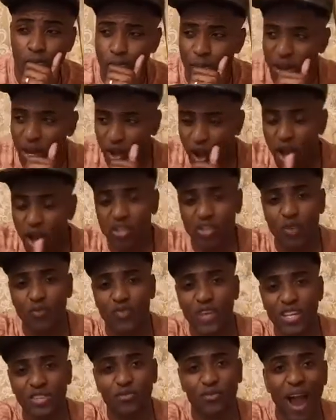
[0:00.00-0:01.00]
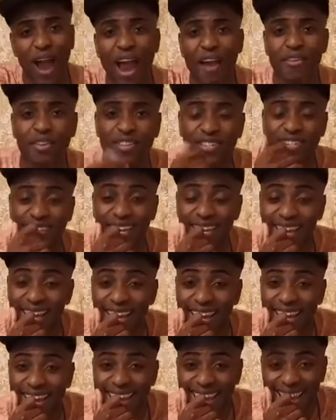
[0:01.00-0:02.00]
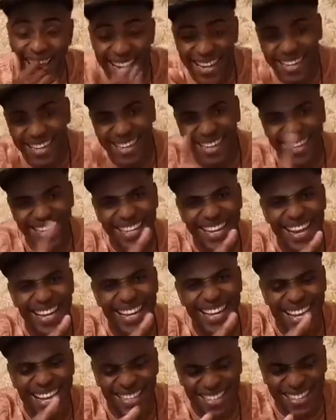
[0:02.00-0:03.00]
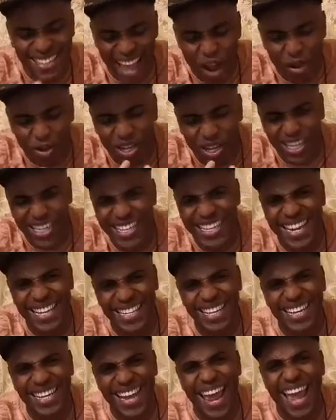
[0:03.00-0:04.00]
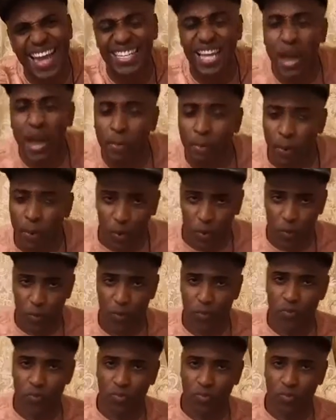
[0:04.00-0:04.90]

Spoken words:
Because of this virus, he has now created a table.